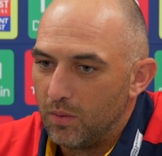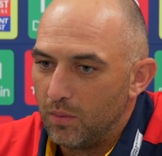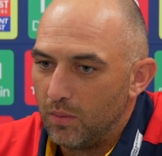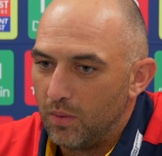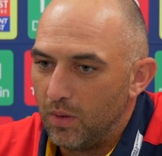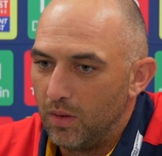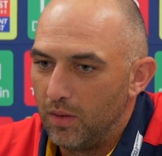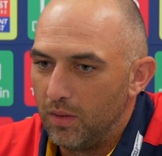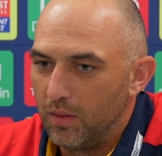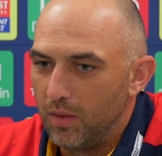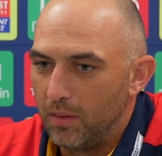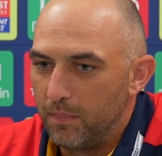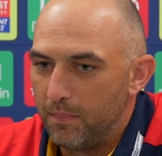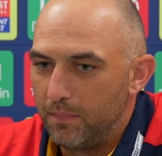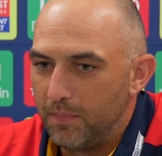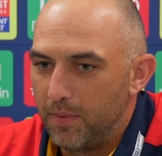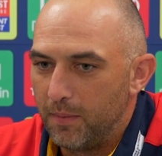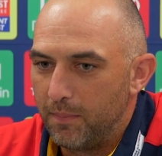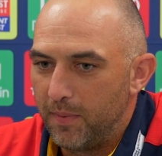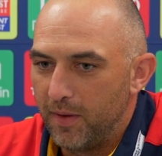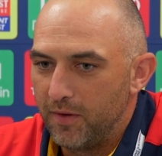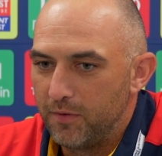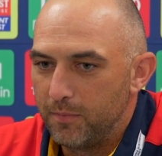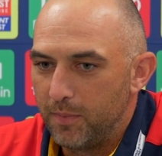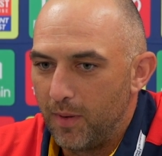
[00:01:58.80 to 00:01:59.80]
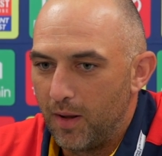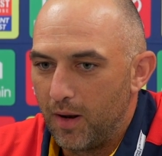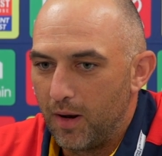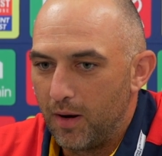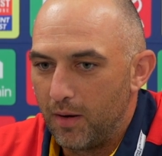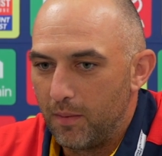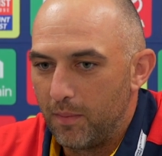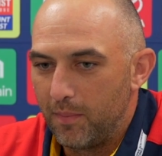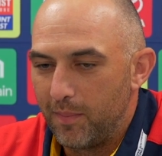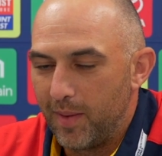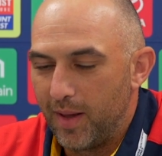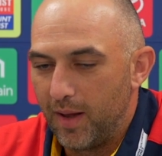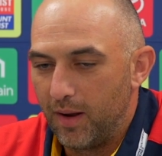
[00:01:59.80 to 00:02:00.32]
Well, the best part
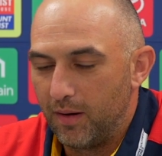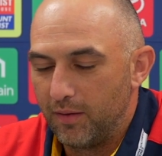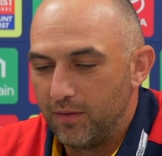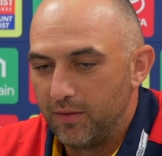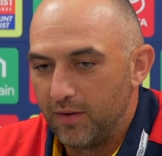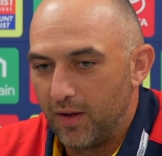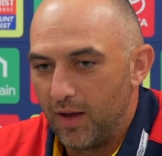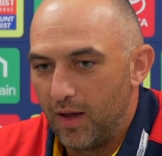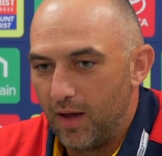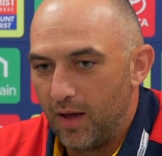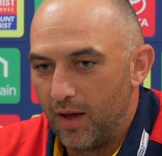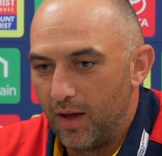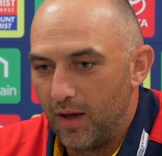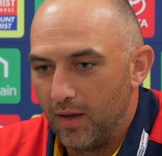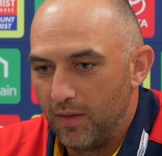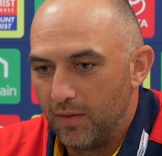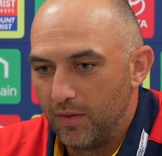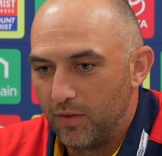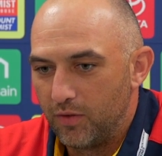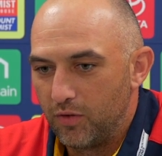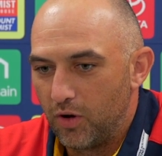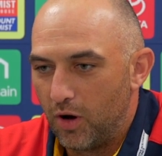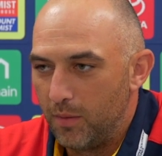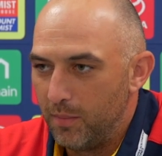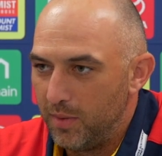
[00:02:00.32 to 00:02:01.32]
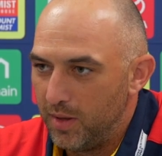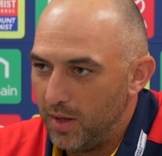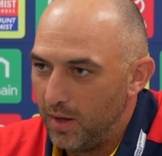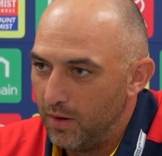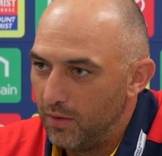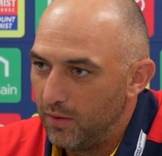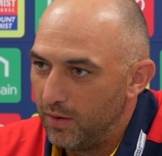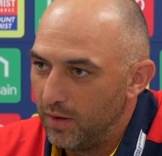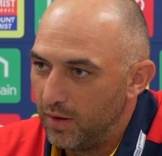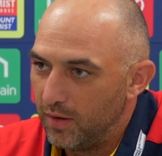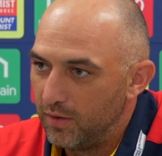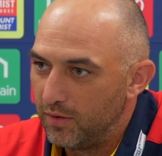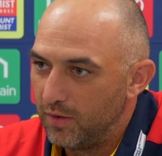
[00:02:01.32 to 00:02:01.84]
about the time of
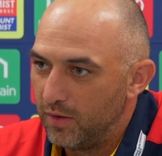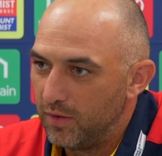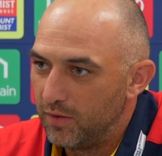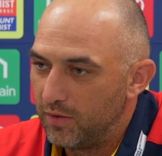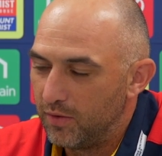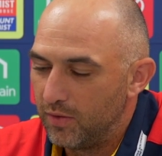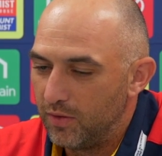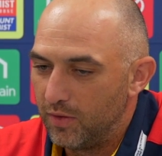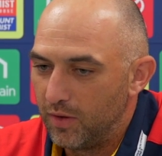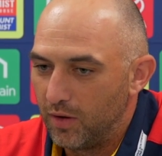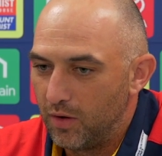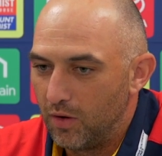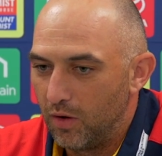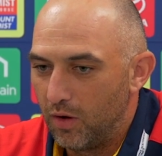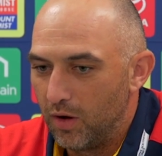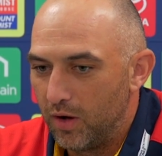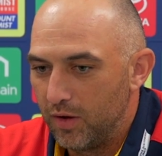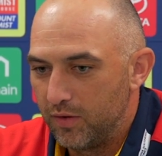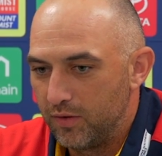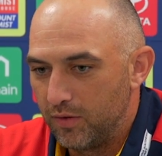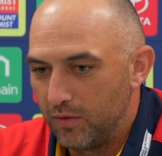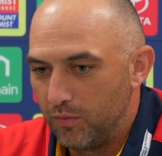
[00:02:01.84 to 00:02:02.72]
year it is the guys